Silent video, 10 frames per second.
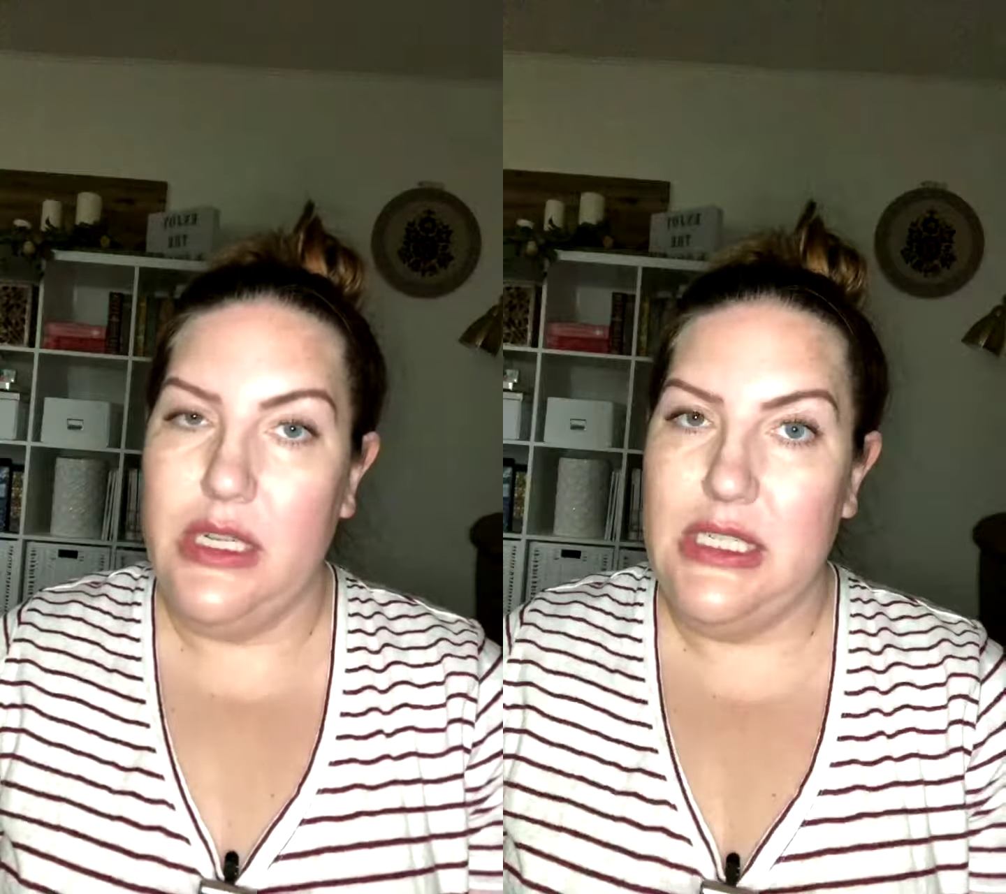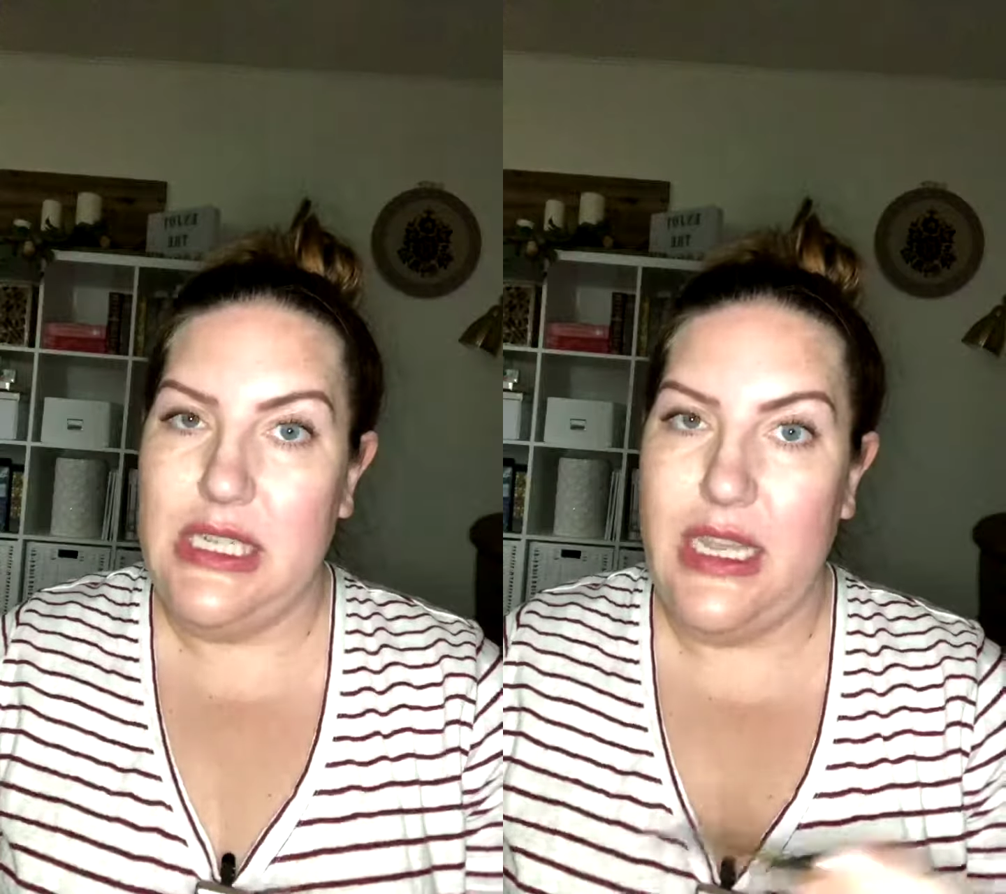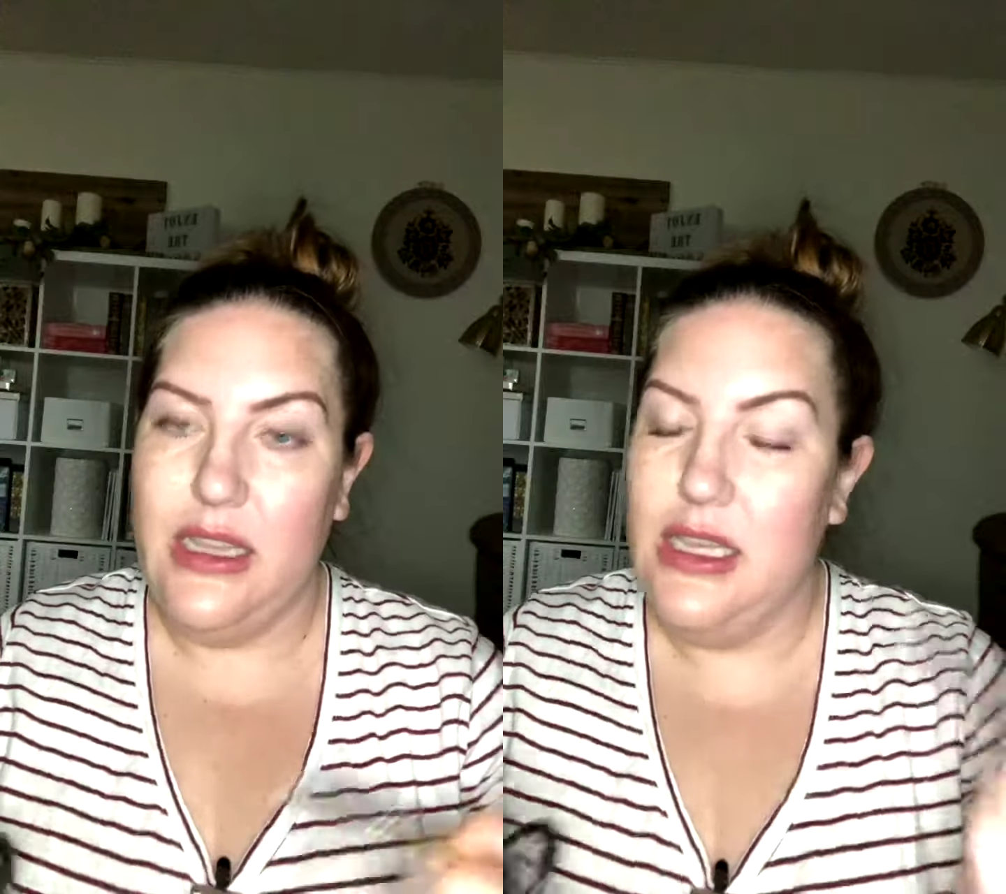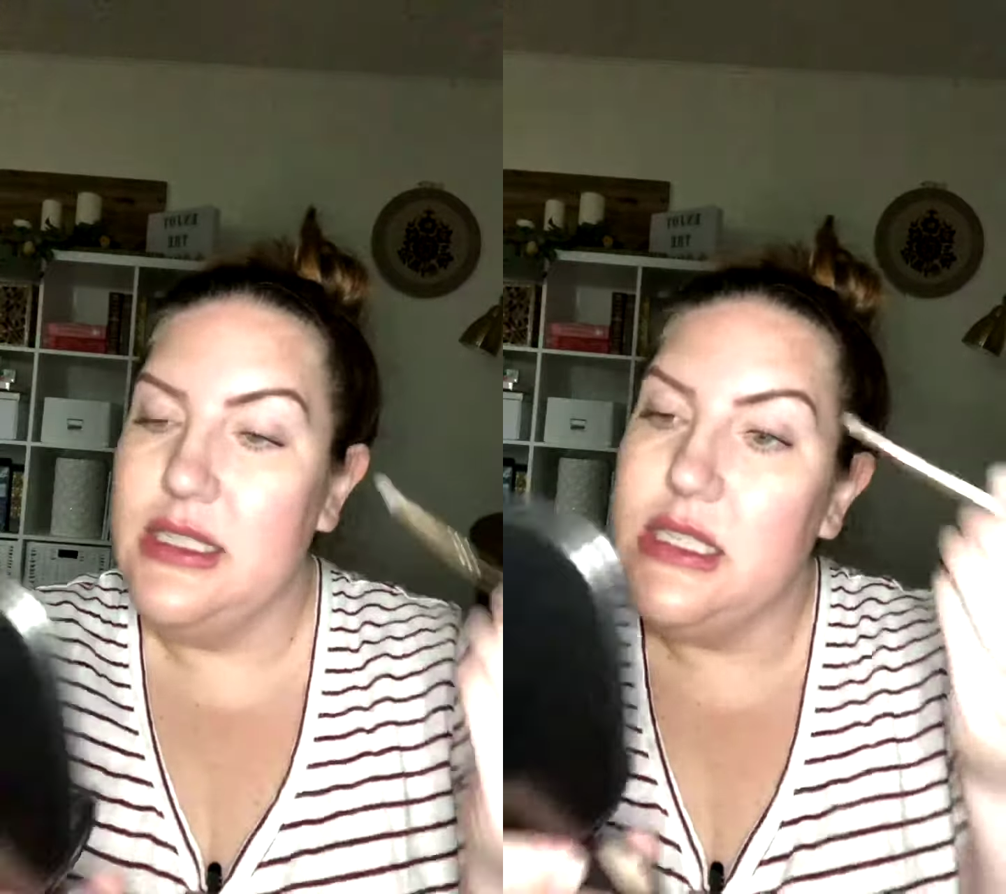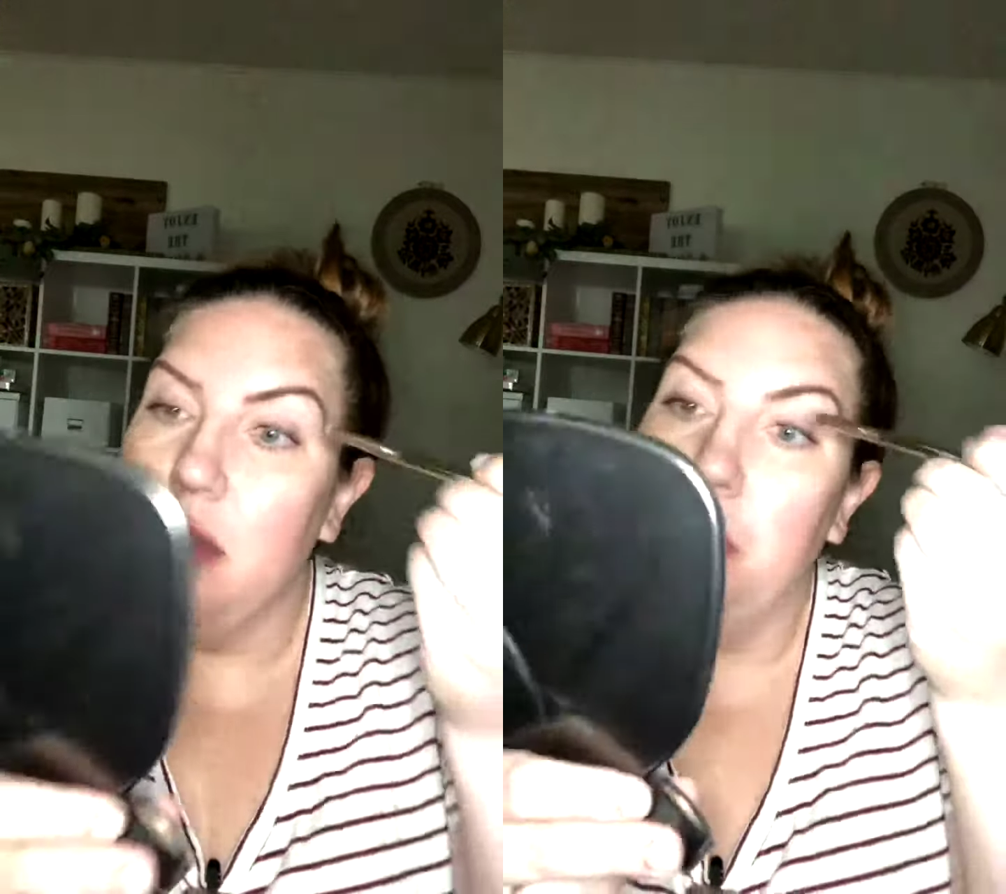to take
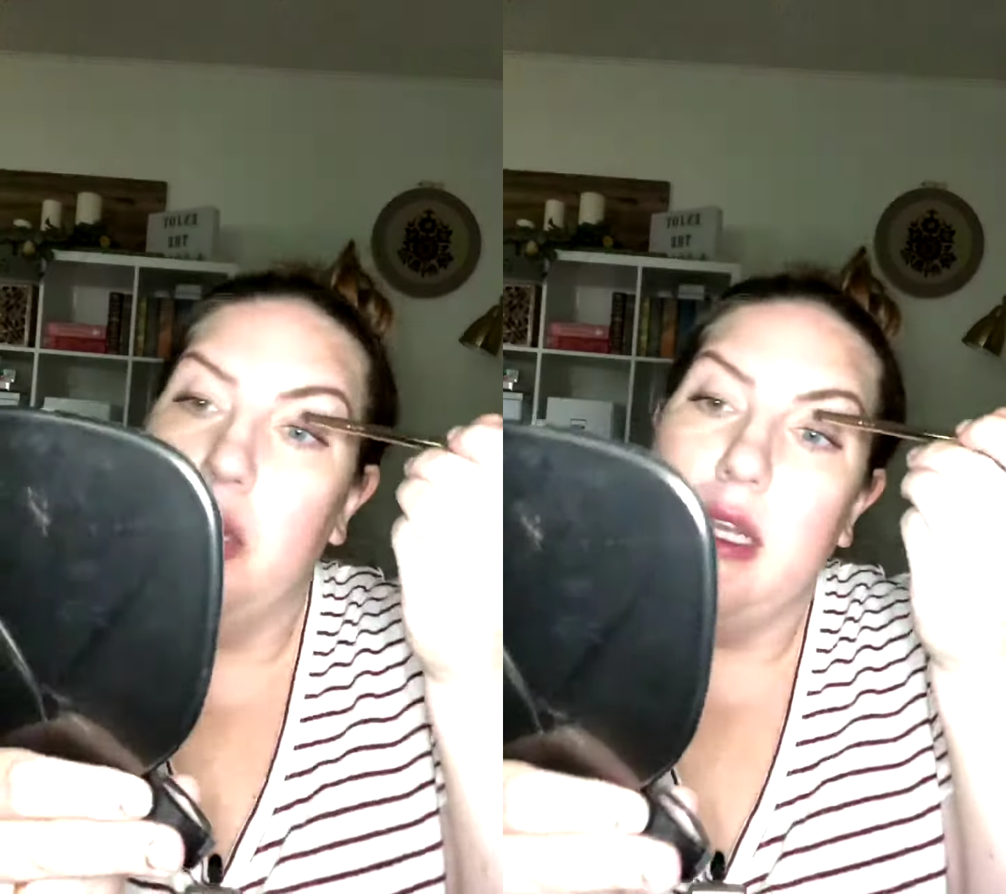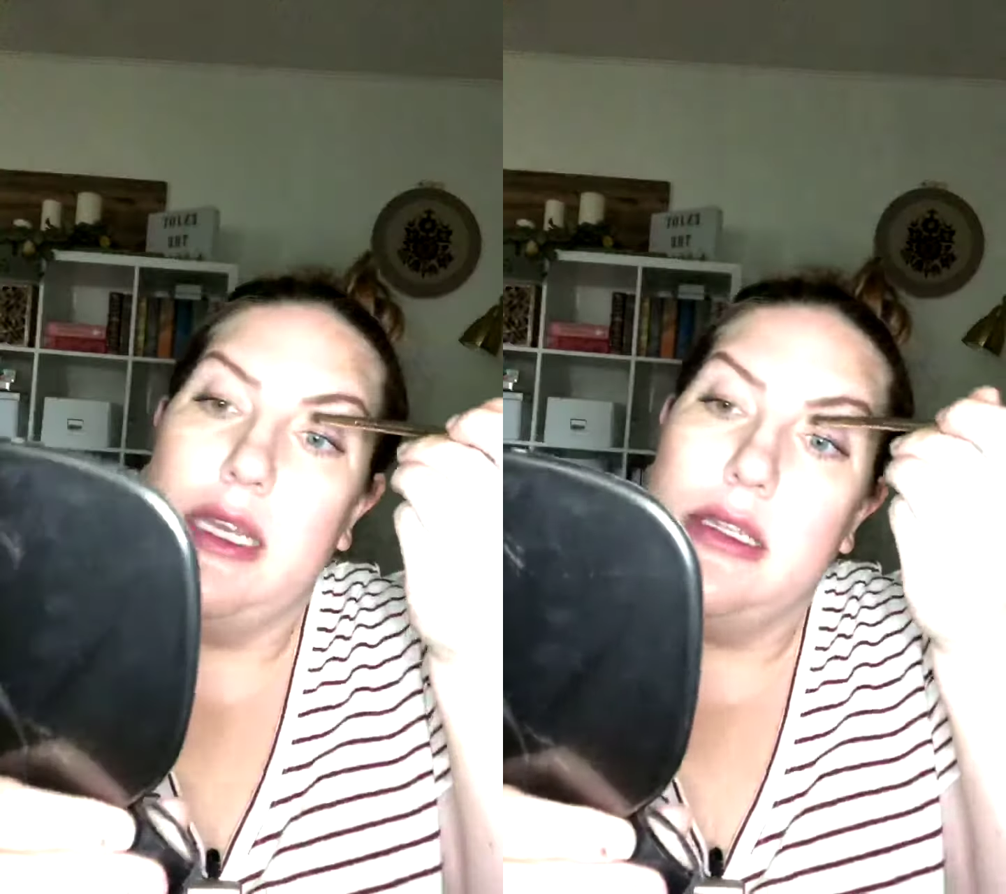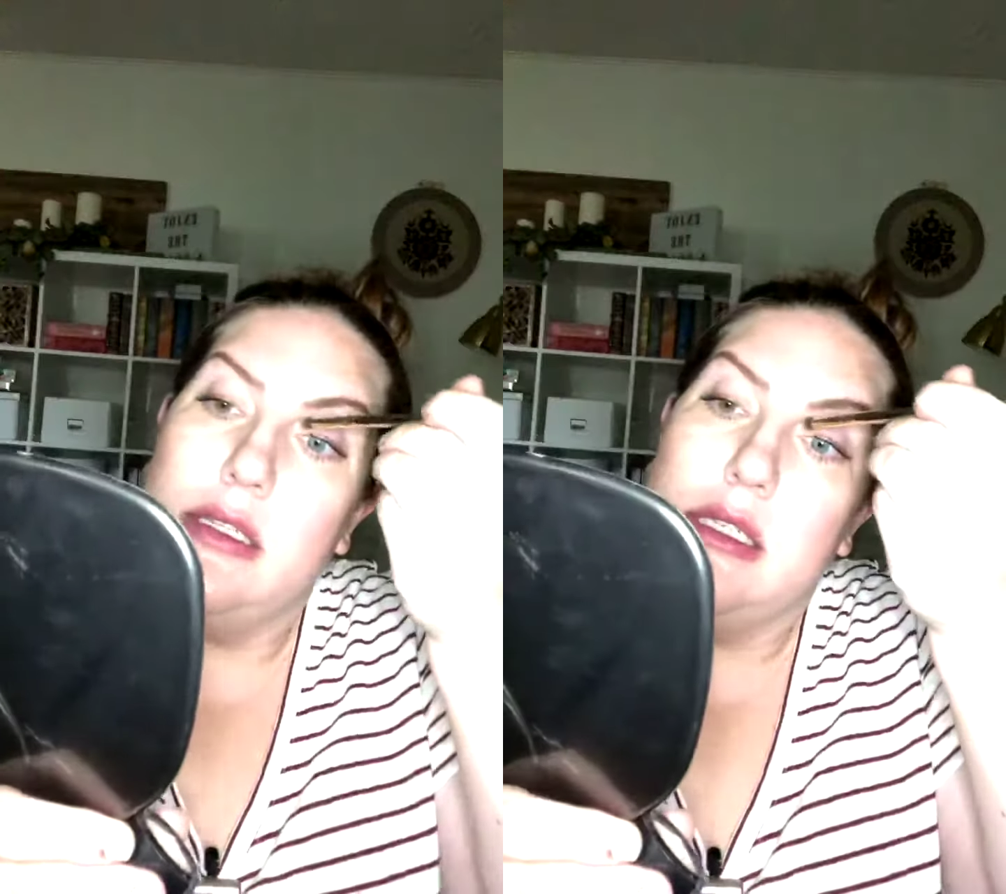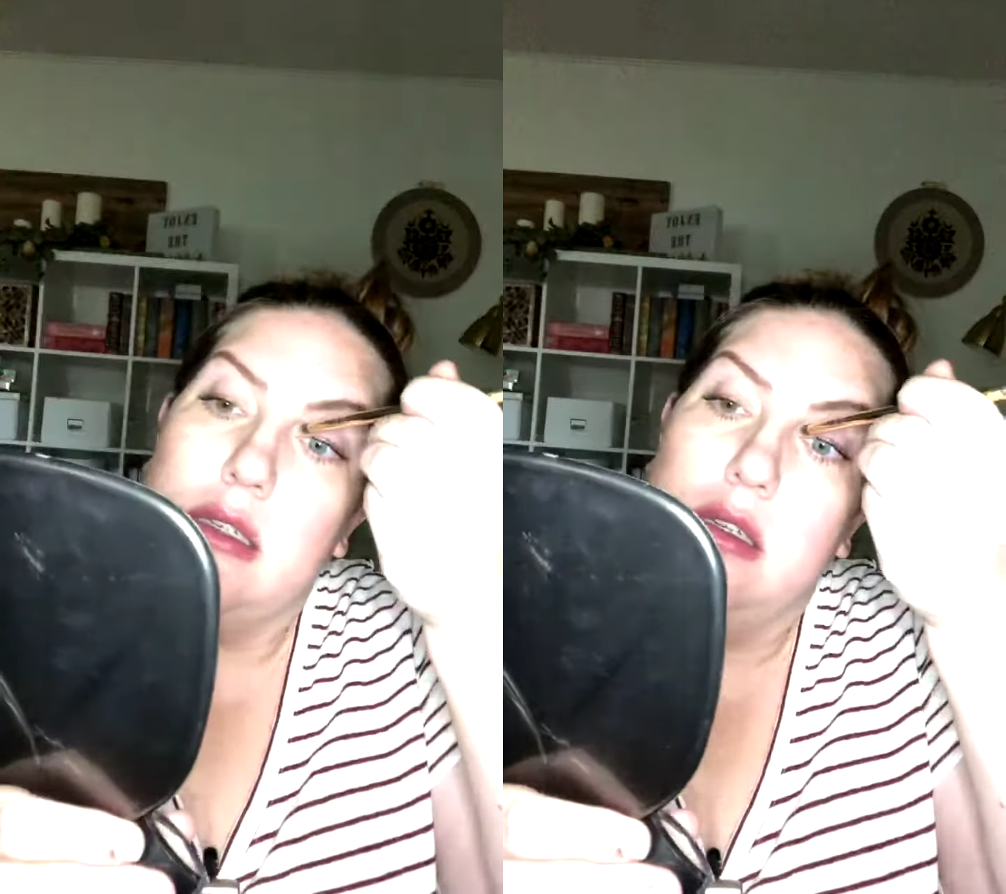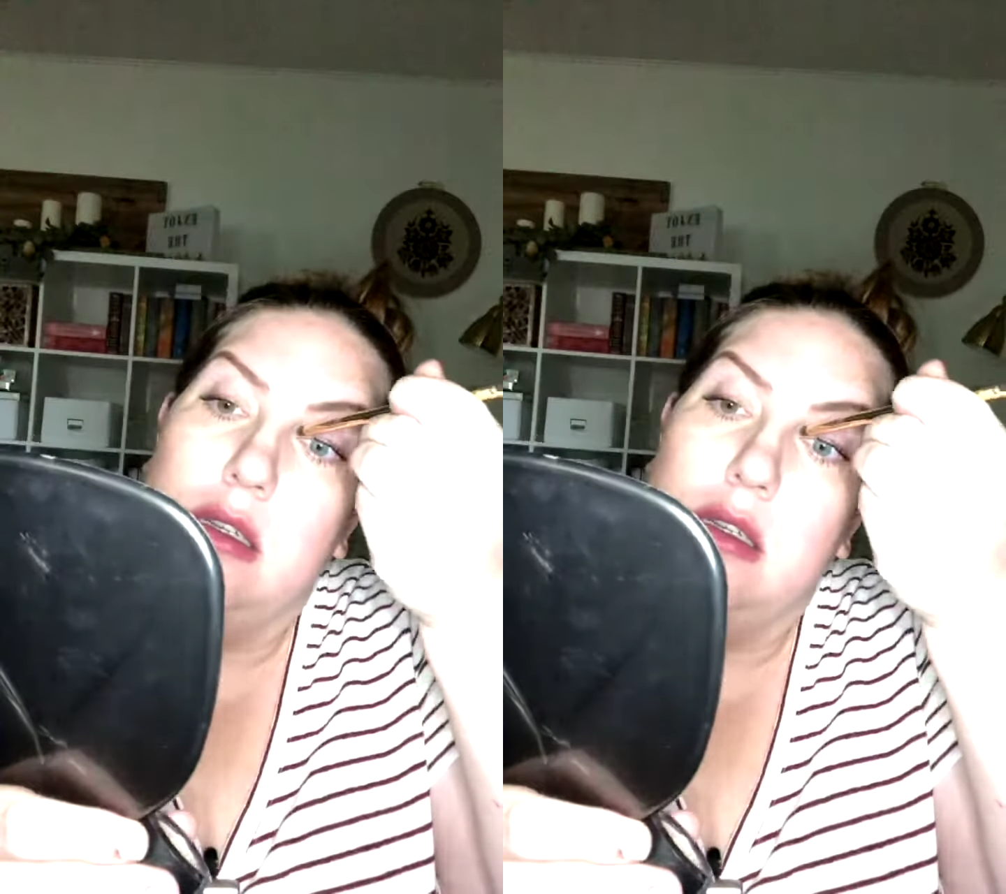this and put it